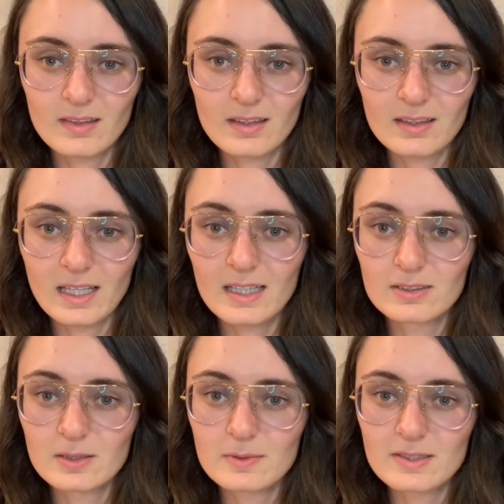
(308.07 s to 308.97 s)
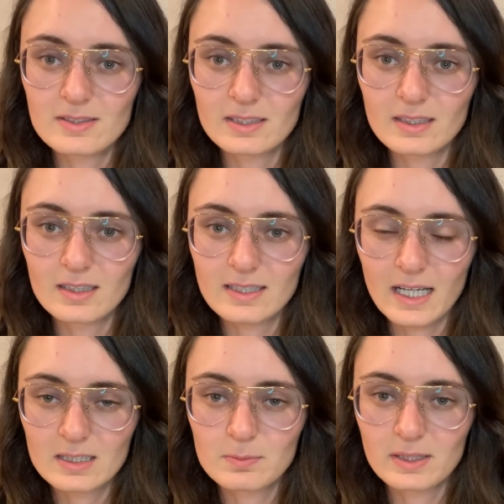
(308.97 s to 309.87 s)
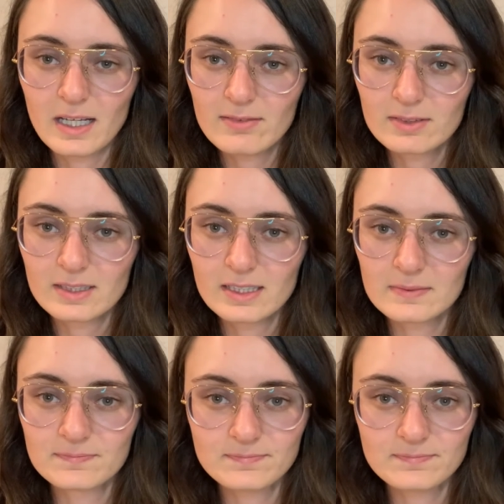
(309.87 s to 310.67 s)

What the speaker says: cryptos are taxed pretty heavily.